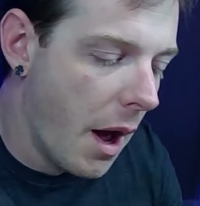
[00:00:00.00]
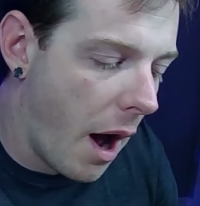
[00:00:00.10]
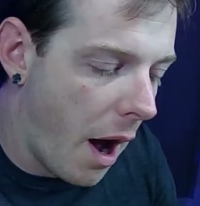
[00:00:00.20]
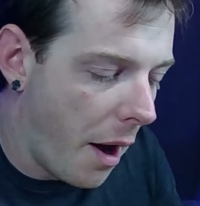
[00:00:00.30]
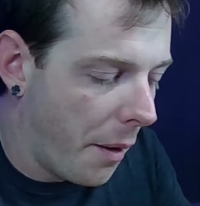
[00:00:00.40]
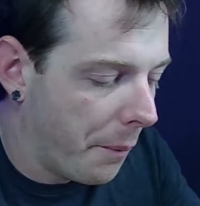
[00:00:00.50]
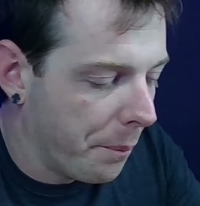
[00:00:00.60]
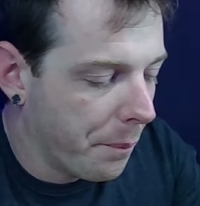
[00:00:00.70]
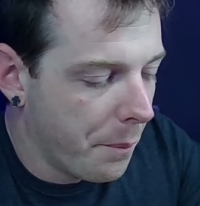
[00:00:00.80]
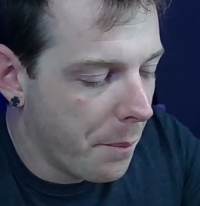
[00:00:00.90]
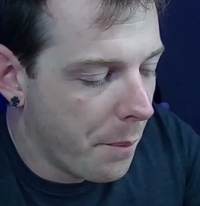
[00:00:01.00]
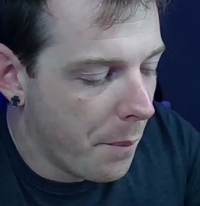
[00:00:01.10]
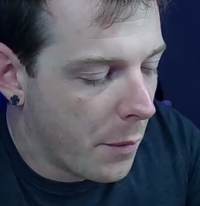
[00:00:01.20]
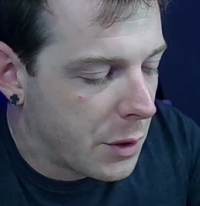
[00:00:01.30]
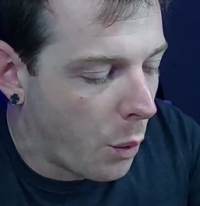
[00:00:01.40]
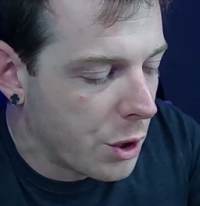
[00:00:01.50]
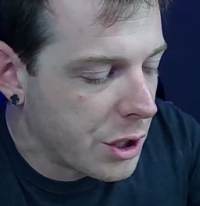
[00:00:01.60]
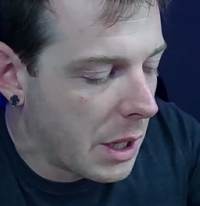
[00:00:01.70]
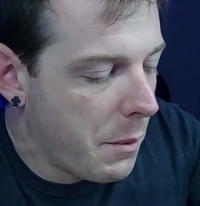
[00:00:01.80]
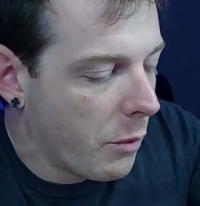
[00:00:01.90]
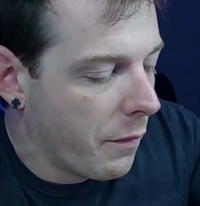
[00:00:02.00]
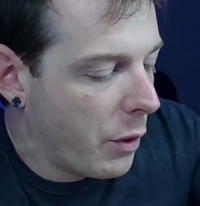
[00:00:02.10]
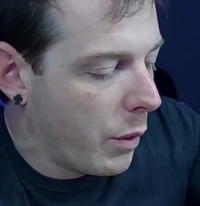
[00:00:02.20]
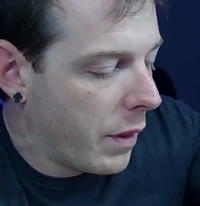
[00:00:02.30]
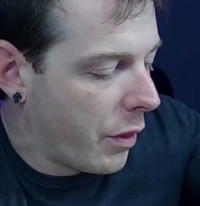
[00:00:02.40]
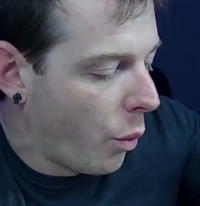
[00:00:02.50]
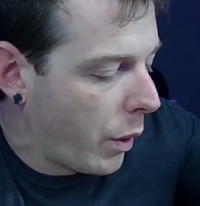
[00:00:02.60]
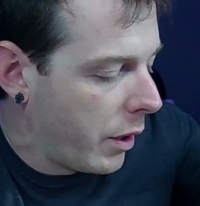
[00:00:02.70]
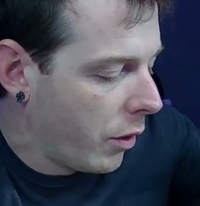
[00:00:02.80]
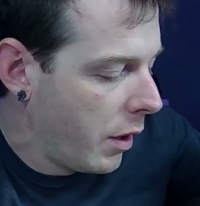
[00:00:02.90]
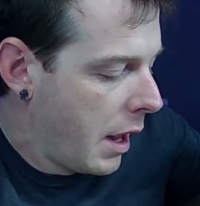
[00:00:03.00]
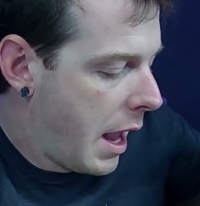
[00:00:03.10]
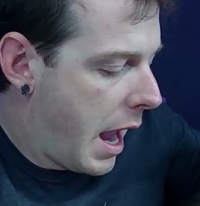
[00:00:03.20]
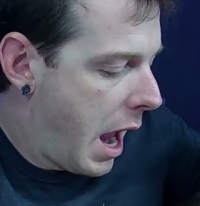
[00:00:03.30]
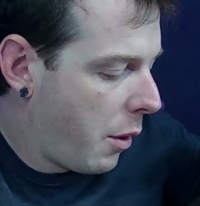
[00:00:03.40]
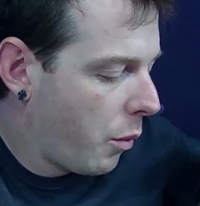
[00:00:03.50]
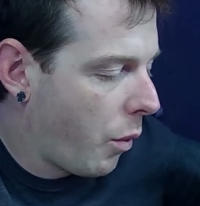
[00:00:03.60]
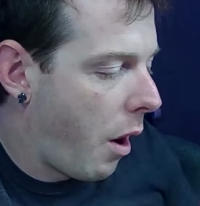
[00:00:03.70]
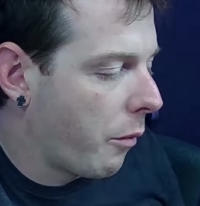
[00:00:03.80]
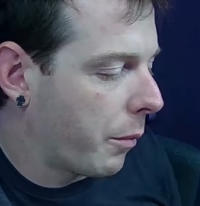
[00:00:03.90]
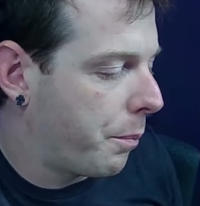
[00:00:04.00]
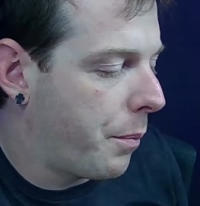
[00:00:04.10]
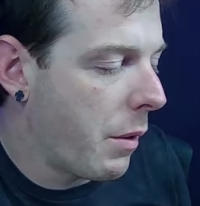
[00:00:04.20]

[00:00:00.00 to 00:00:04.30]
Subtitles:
So we're just going to be reviewing the wheel, and I'll be